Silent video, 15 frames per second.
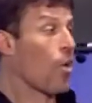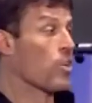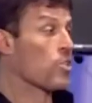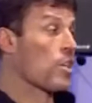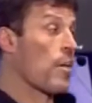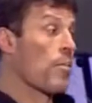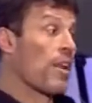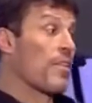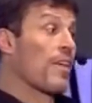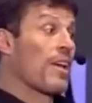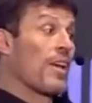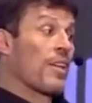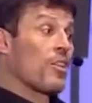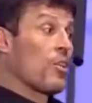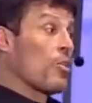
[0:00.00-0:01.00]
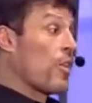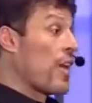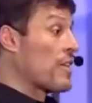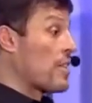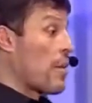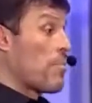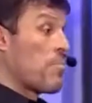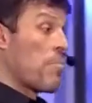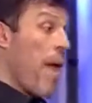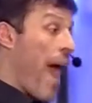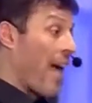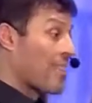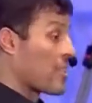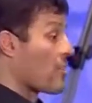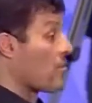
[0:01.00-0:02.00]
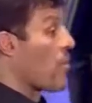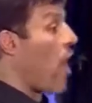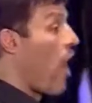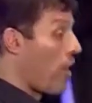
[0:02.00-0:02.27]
or somebody that can do things at massive